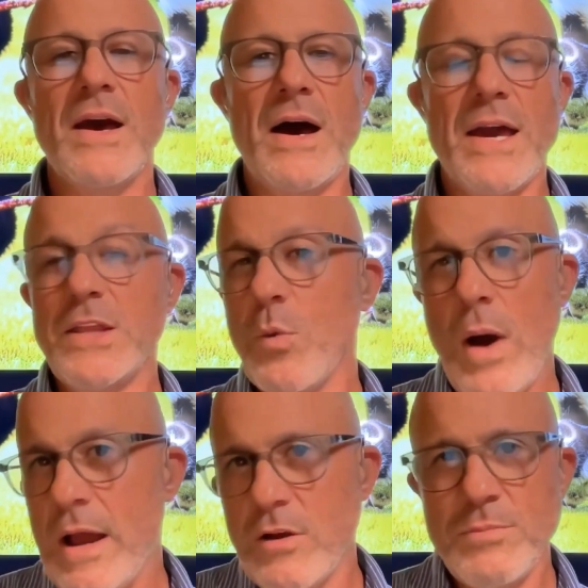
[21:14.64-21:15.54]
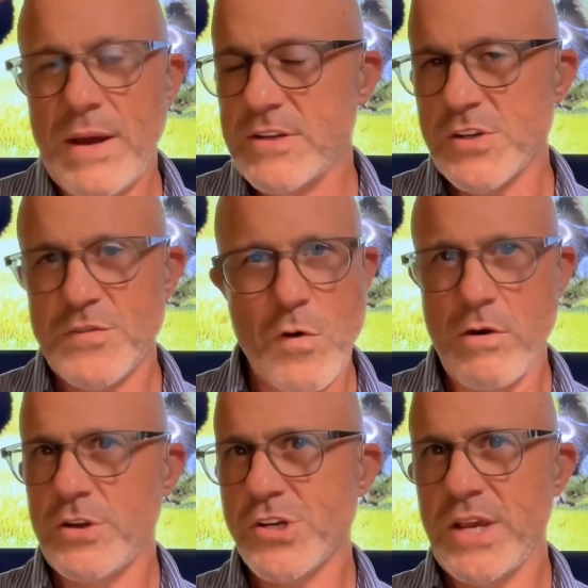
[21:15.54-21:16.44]
in the wild by just
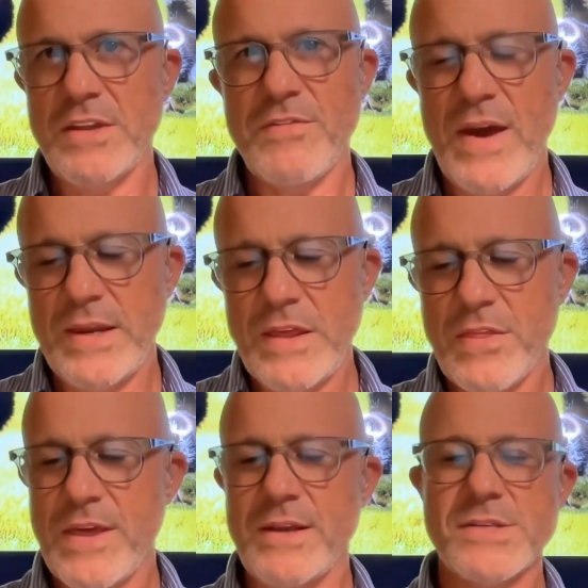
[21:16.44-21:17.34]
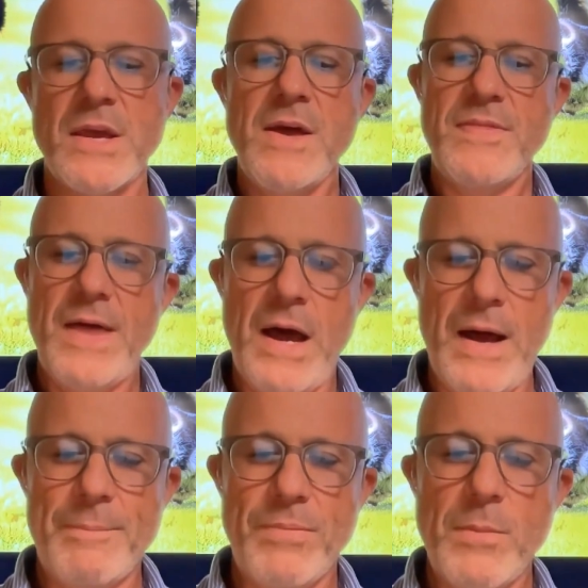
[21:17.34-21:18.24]
foraging and finding things.
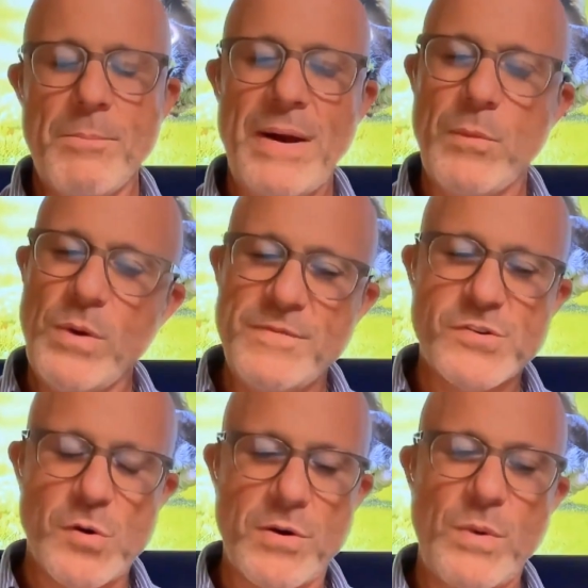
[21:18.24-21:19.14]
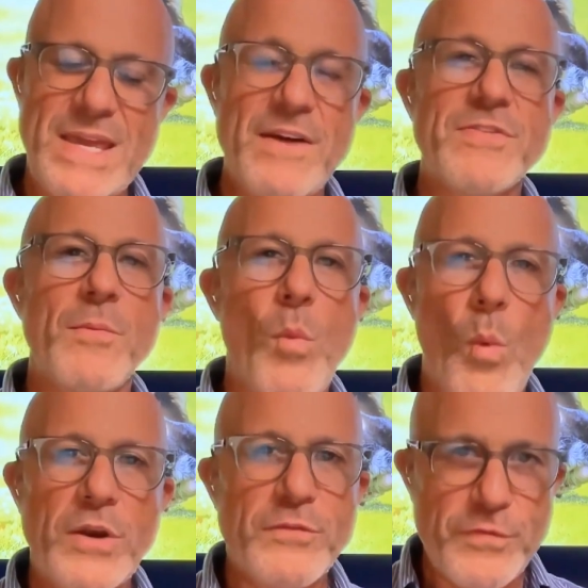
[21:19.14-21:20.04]
But we give them
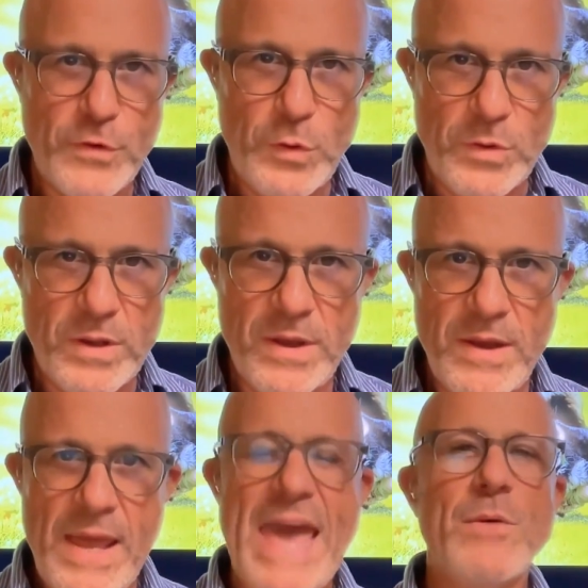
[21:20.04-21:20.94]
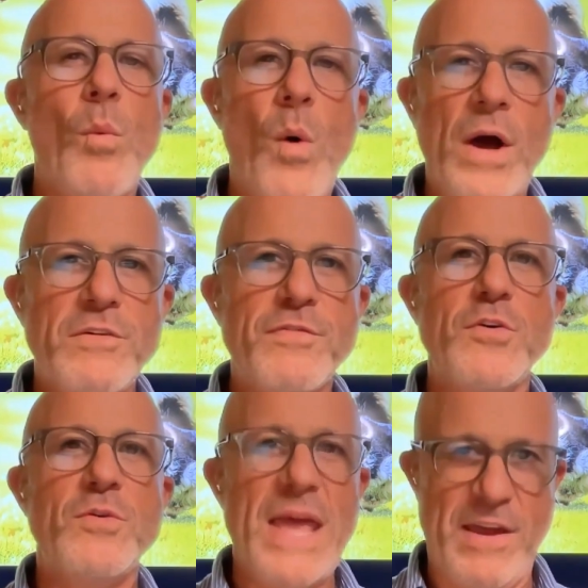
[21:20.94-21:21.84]
one food and one
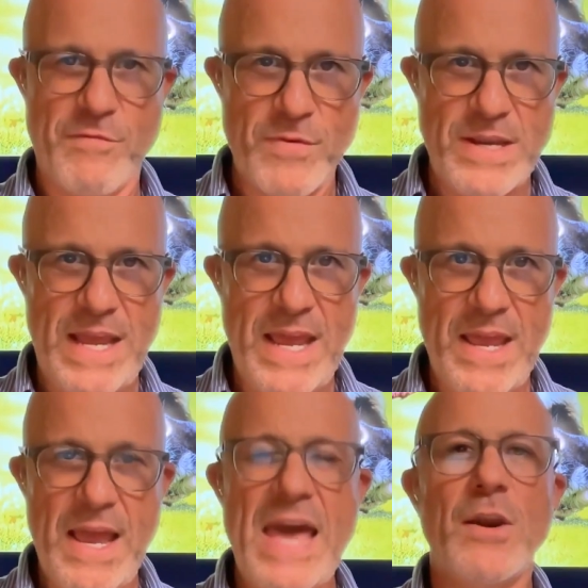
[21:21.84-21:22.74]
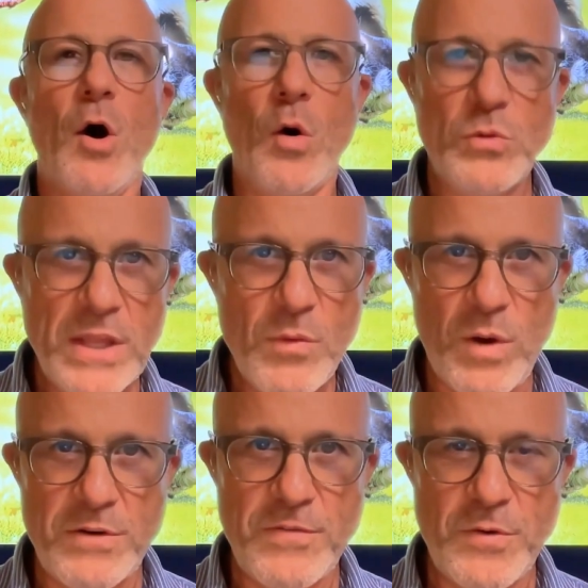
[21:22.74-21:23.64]
food every day and only
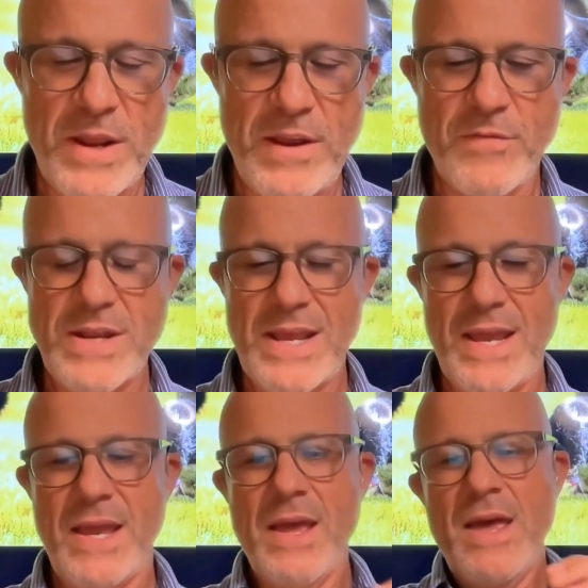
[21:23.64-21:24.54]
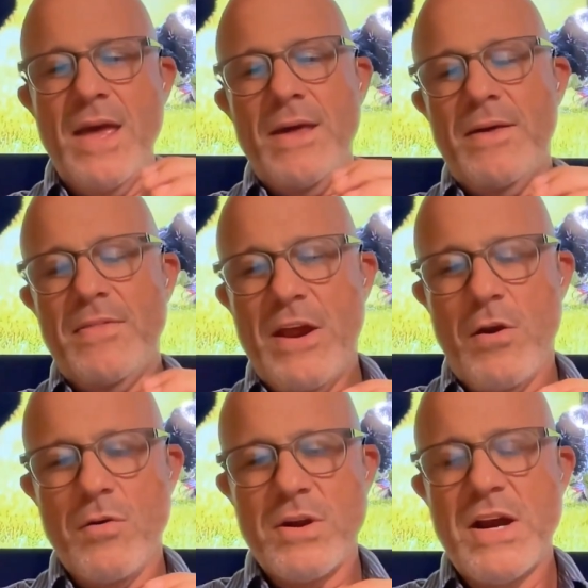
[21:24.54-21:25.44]
one food every day.
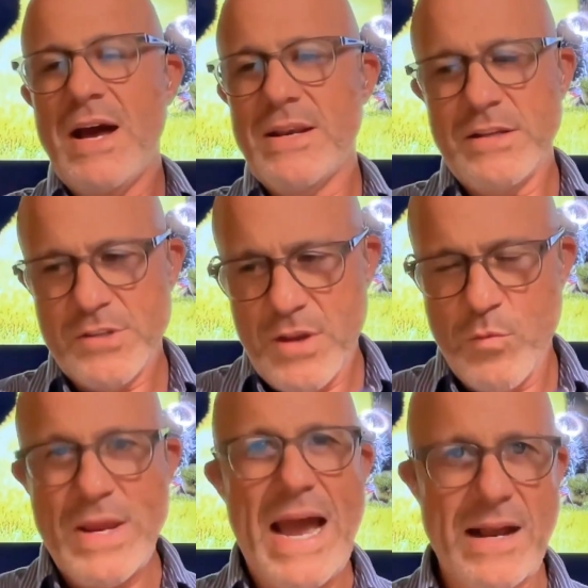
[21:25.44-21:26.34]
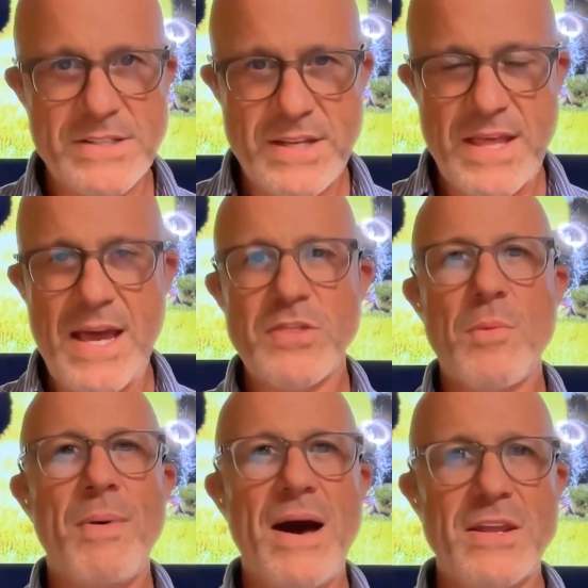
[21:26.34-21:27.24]
Their gut reacts to that. Their
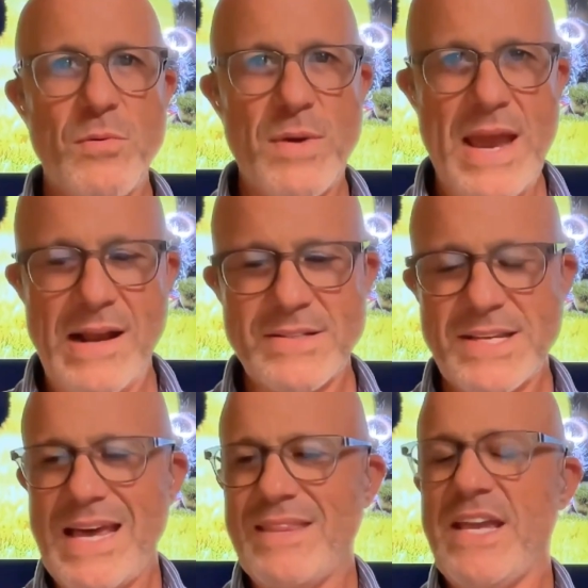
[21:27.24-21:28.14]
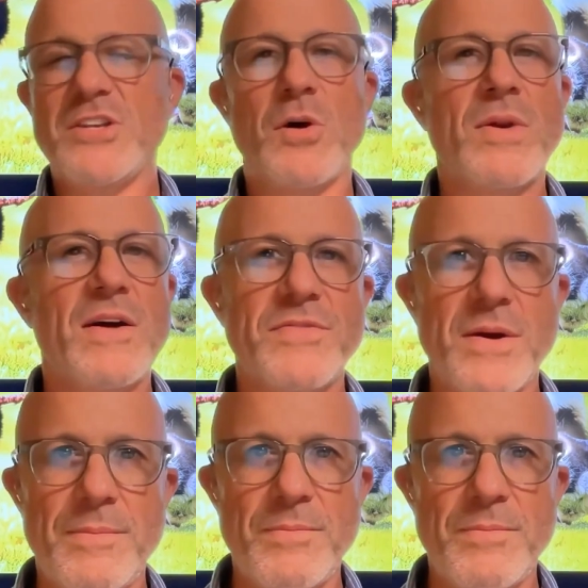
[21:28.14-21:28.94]
body reacts to that. They don't have the